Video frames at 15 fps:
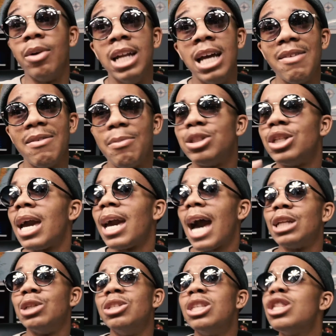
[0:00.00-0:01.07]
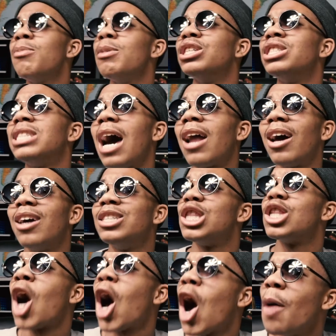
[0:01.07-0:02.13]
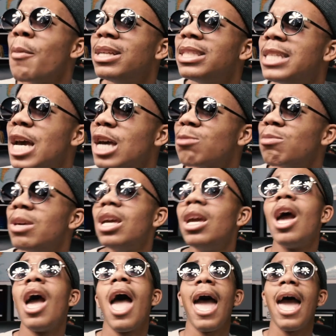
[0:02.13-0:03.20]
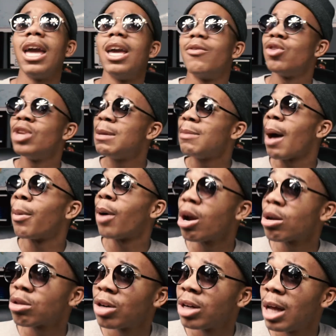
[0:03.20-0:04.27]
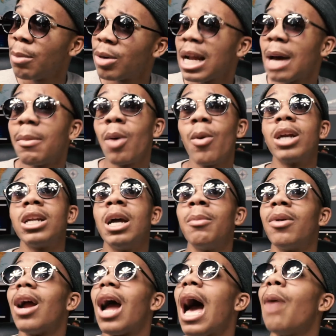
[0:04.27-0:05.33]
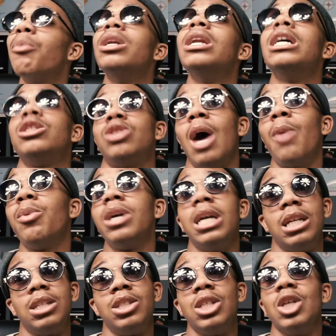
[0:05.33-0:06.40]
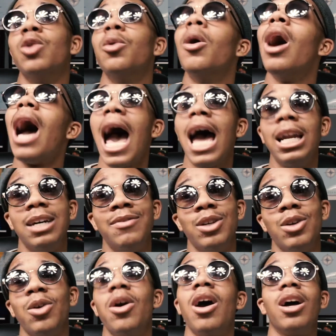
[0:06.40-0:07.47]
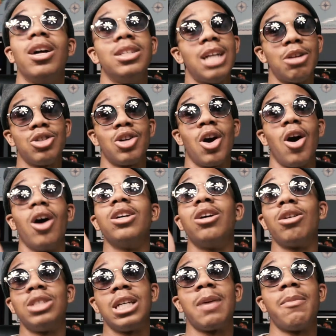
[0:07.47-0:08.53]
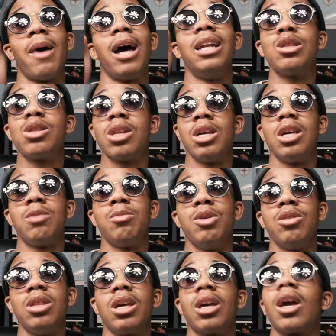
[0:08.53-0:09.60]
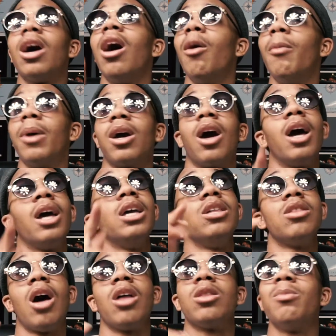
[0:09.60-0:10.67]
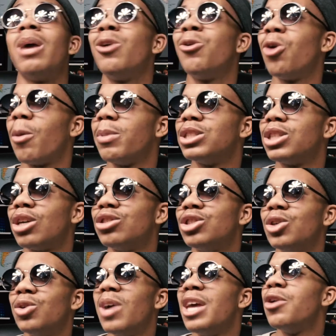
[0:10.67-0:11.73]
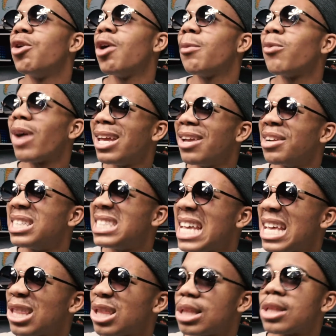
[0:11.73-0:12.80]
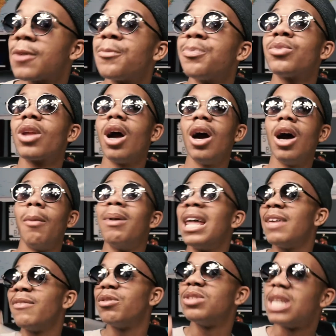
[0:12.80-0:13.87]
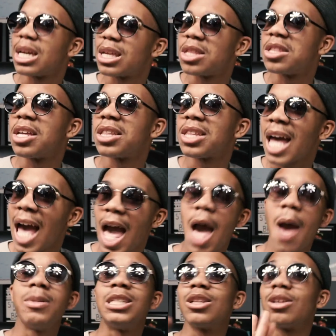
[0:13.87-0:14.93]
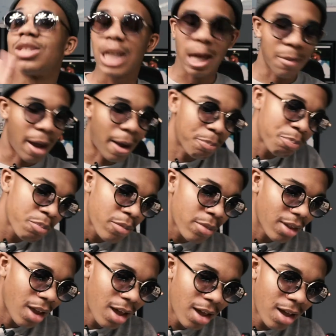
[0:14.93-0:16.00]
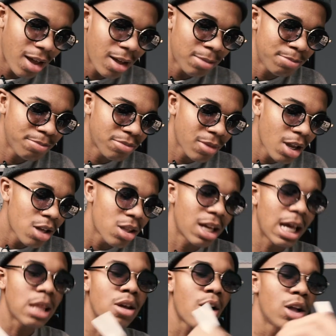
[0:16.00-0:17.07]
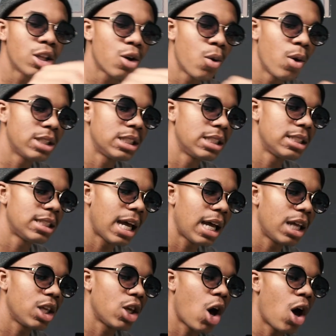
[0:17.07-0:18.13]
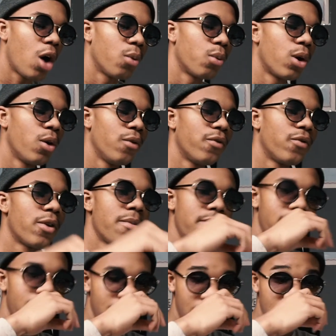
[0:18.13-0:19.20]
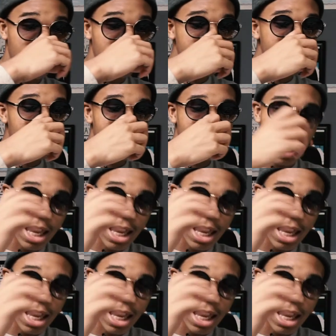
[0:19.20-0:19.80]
I would love it, but you ain't got to. Just give me a shout out. Just call me, text me. Hey, if you need my personal number, not my work number, I will get it to you. I love you. Tadra Call, go check him out. Listen to his music. Oh my God, he's awesome. And he grew up in church too. And he grew up right here in Texas, Plainview, Texas at that. Just go check him out. So that's all the questions that y'all wrote for me.